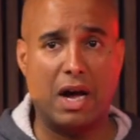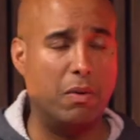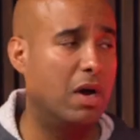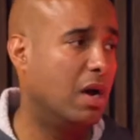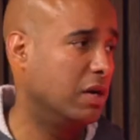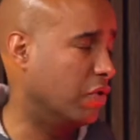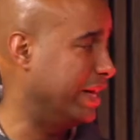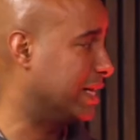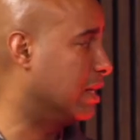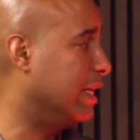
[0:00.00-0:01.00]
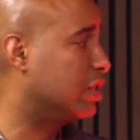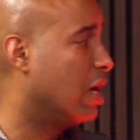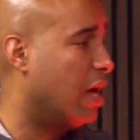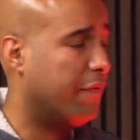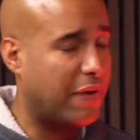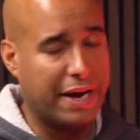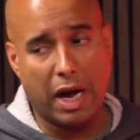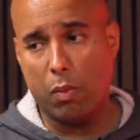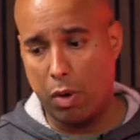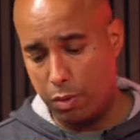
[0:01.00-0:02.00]
out your Nick glitch and find
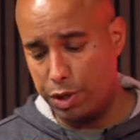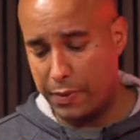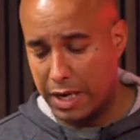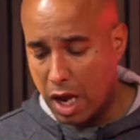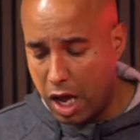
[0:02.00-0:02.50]
out what we're doing.